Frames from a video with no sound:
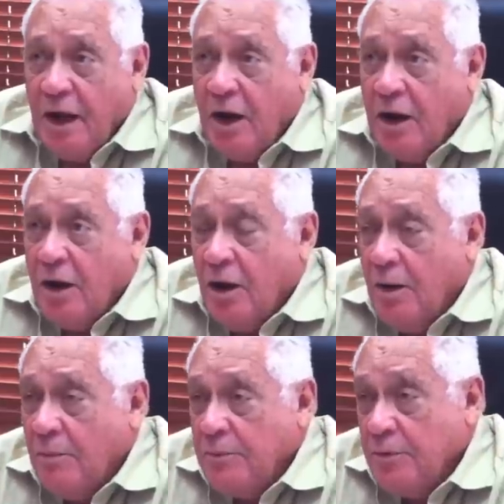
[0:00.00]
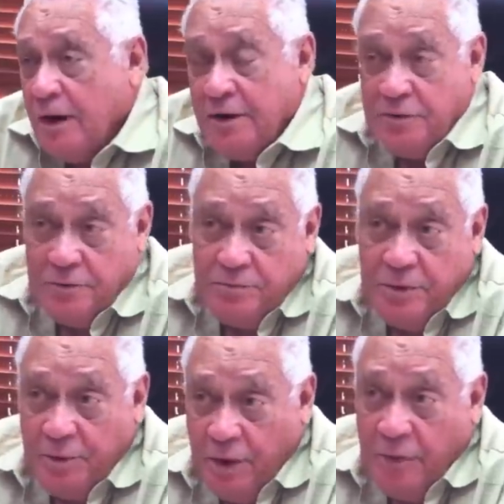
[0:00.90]
I'm
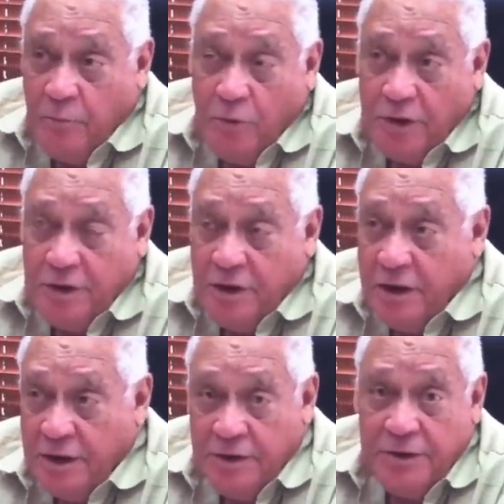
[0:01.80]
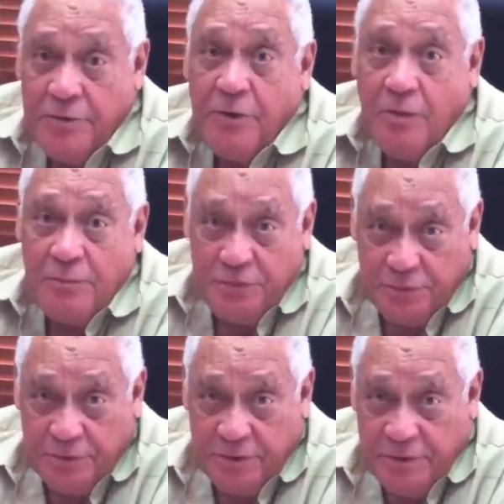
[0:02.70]
working hard on the rum
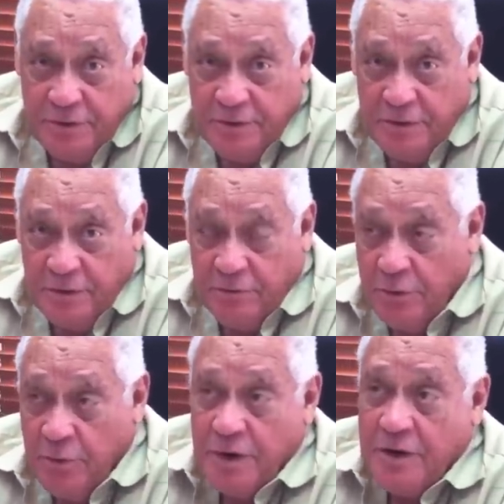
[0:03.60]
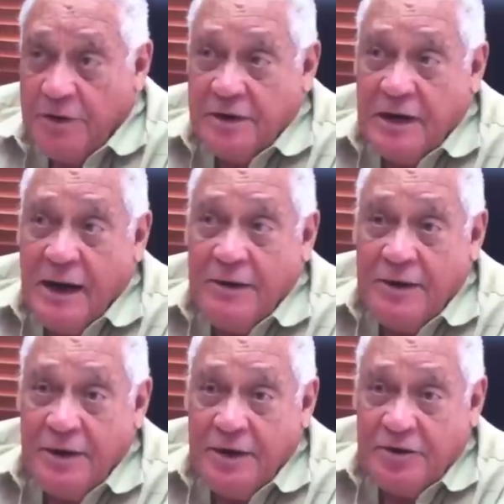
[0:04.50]
tour. We work on the
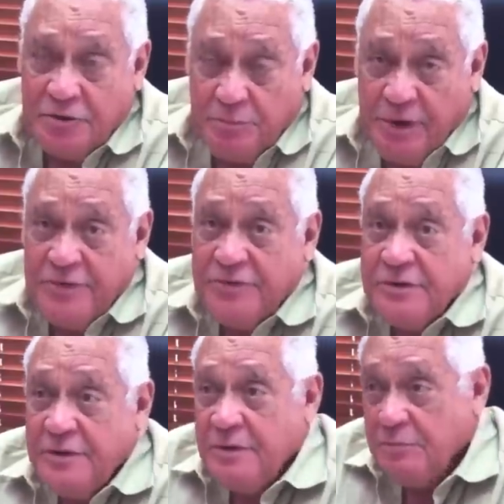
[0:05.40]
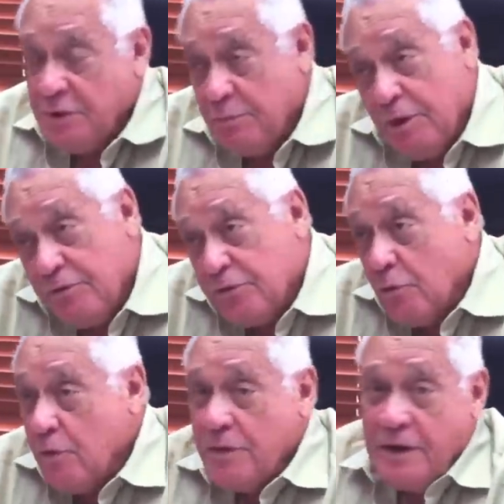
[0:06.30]
Clarendon Express. People have
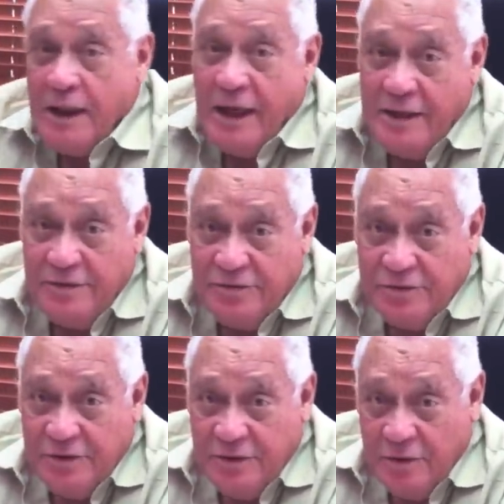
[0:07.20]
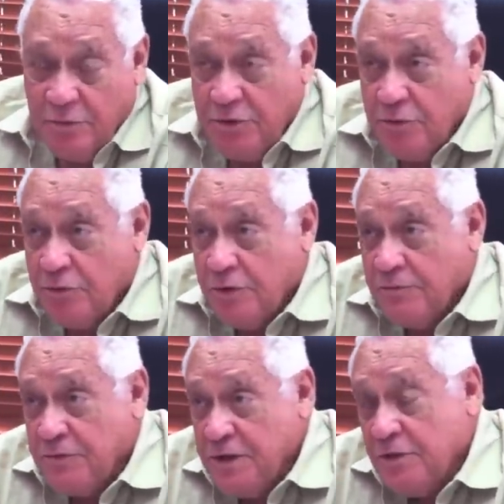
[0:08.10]
stolen the lines, but you could
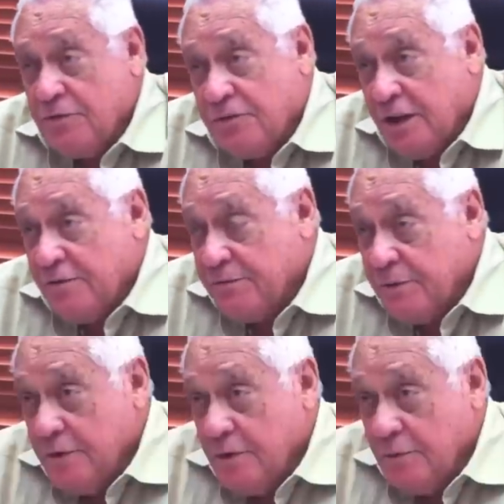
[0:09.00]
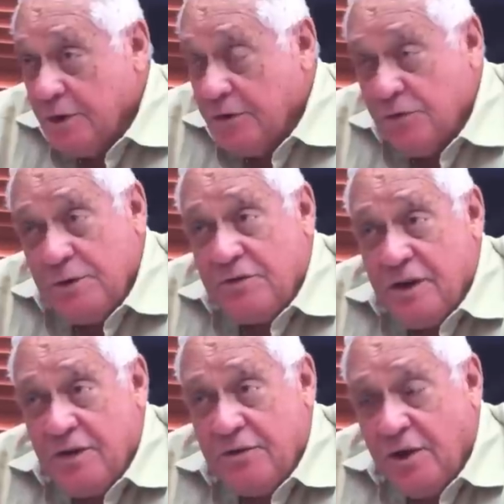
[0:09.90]
have think yourself, because we
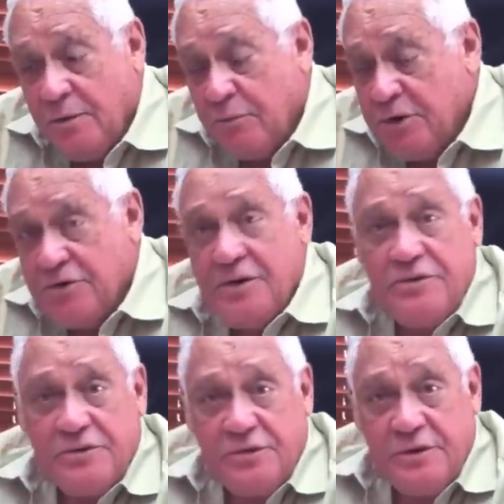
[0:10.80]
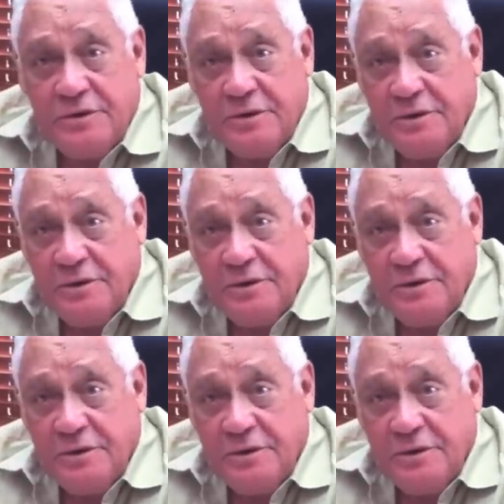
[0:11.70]
tend to not bridge history.